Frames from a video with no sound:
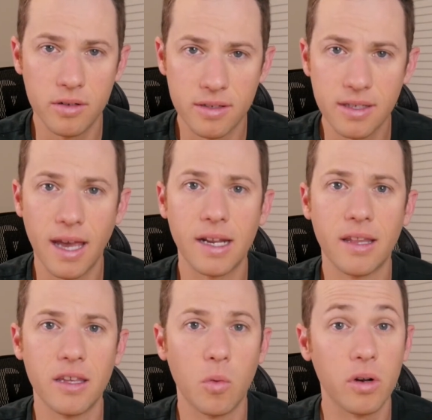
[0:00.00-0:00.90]
deciding
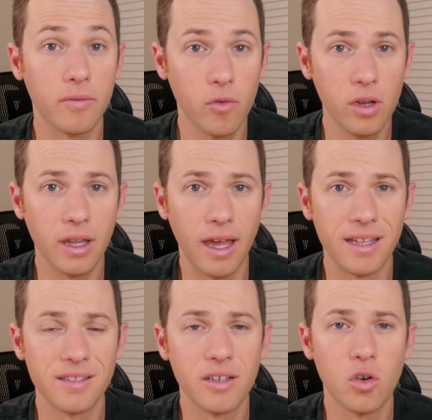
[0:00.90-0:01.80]
that you want to
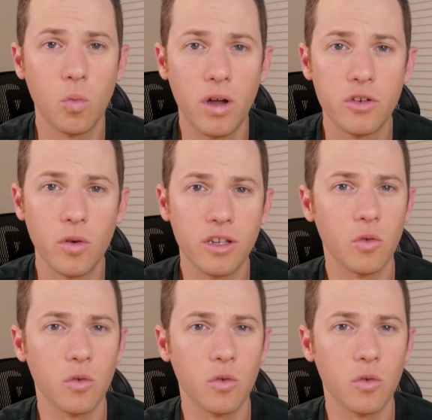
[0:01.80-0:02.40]
freelance and you're wondering,